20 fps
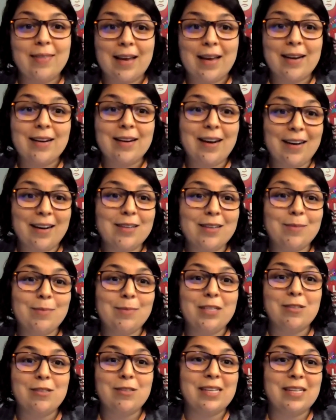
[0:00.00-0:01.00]
that
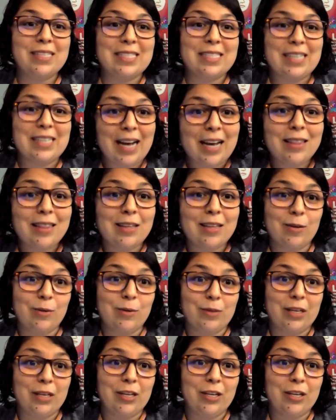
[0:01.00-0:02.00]
economy so that's not the
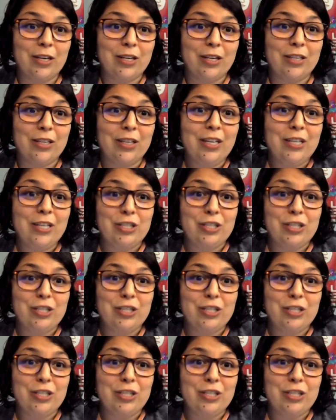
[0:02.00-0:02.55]
only good